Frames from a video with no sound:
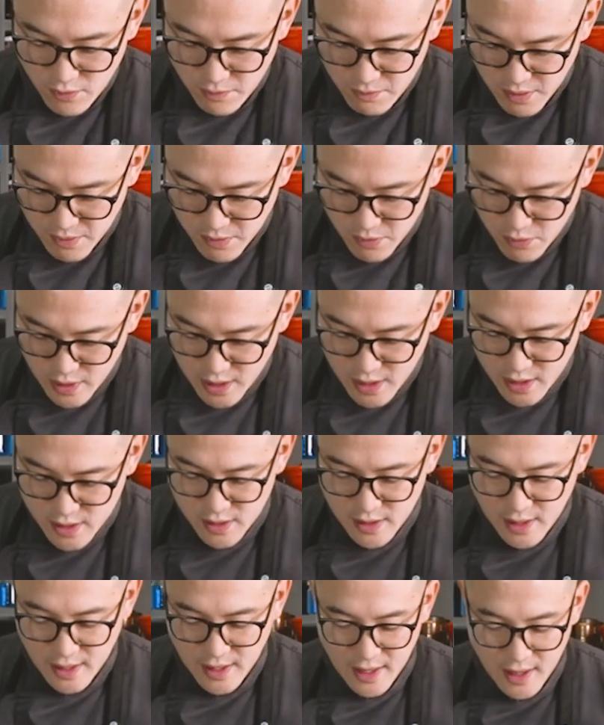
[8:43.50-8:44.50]
maybe we cut it
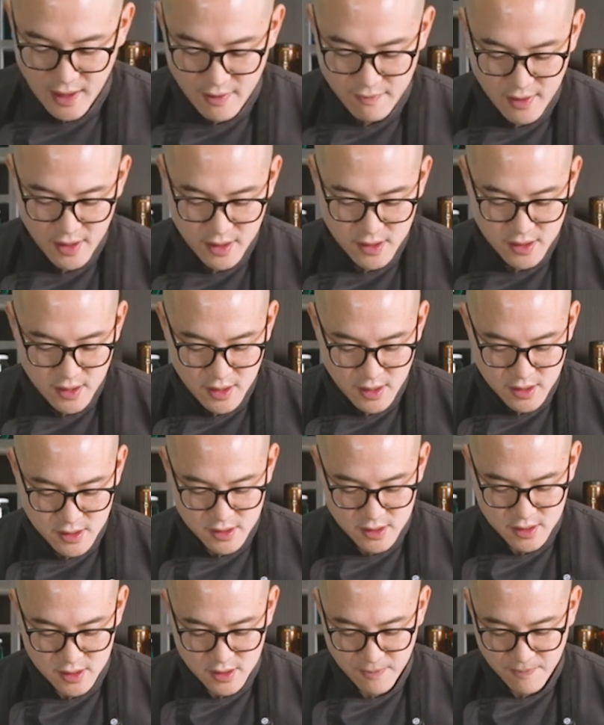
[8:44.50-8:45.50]
in half like
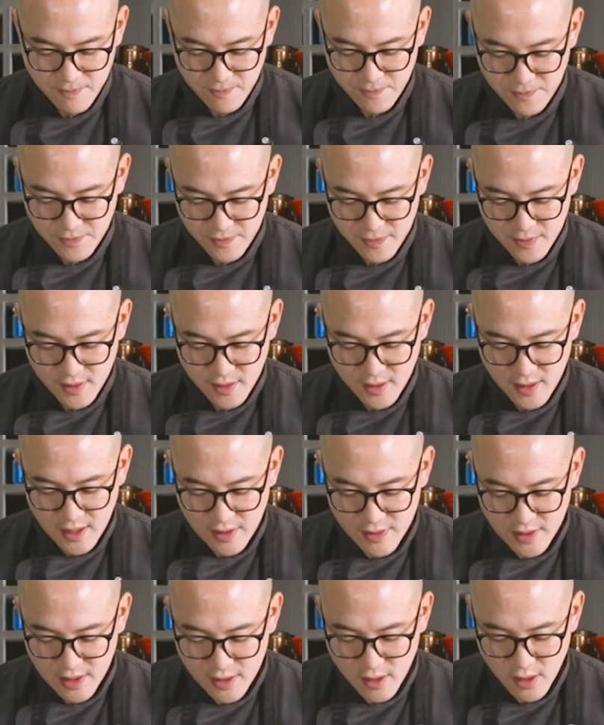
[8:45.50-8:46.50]
this,
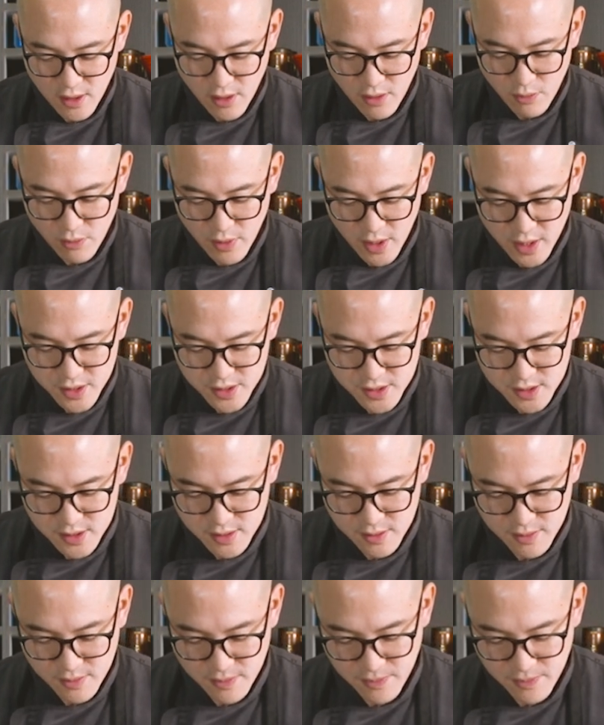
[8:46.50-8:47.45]
and then longwise.